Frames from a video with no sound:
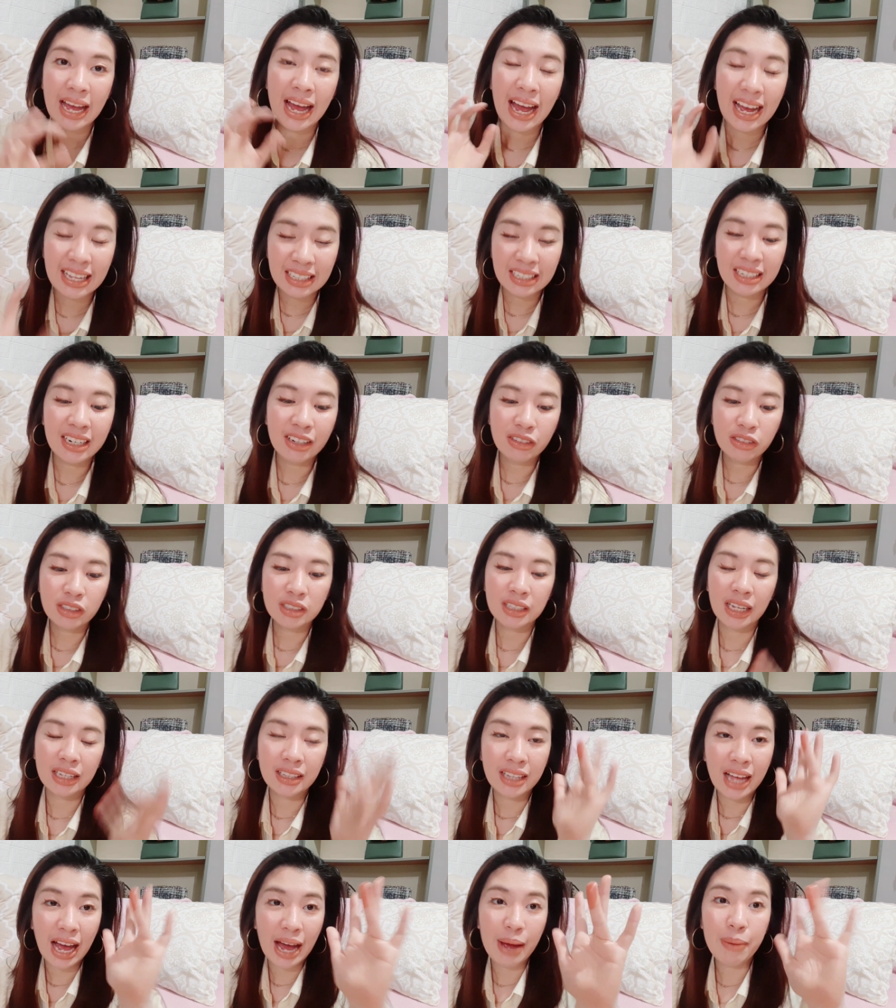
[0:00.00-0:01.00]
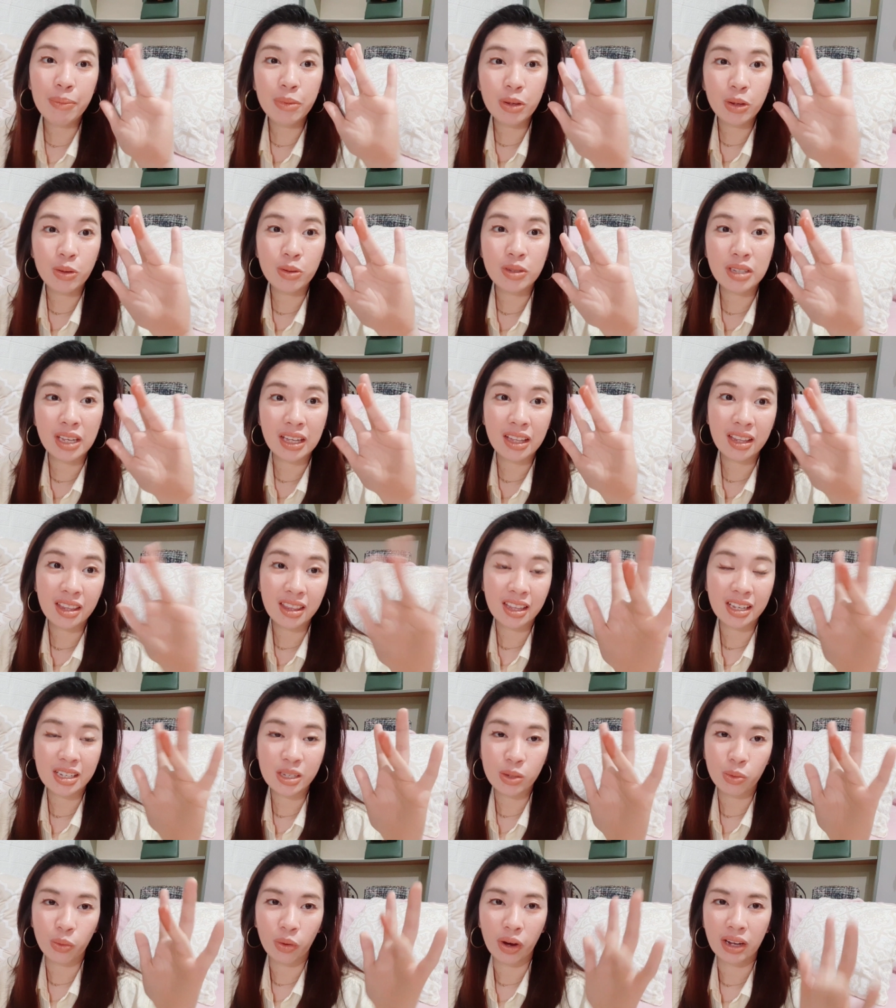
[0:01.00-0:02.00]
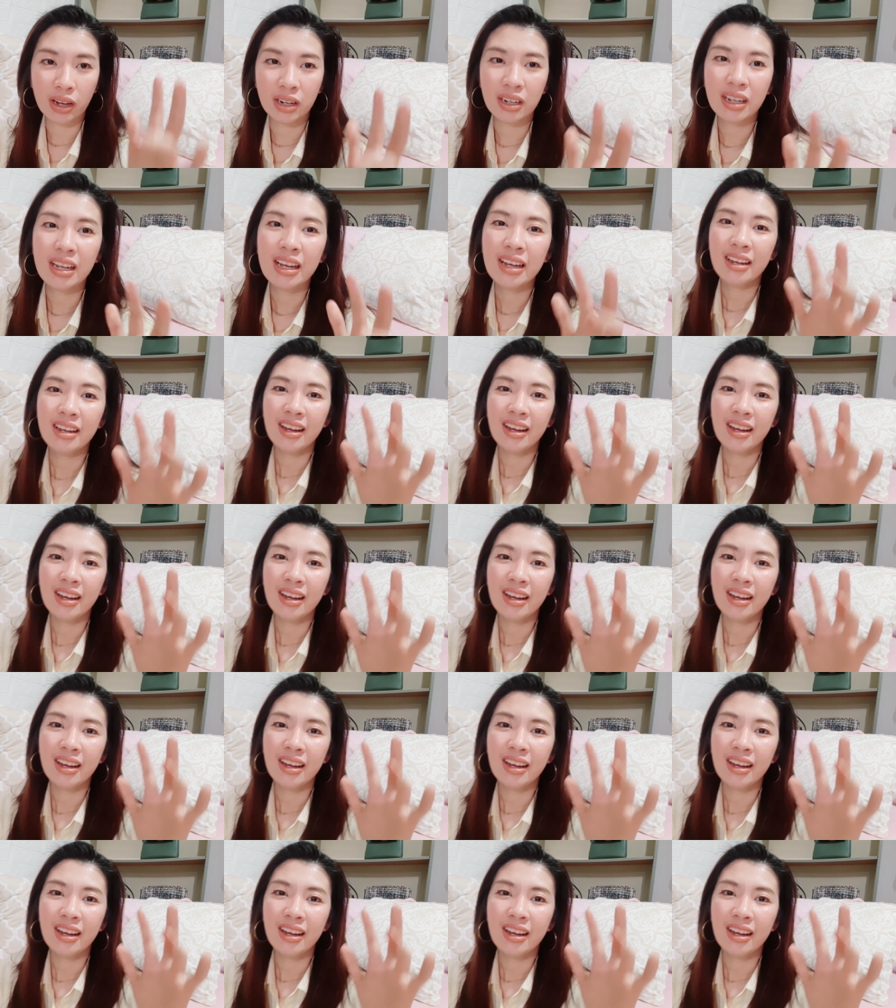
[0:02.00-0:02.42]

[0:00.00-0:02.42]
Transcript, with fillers: and then after that i'm using this one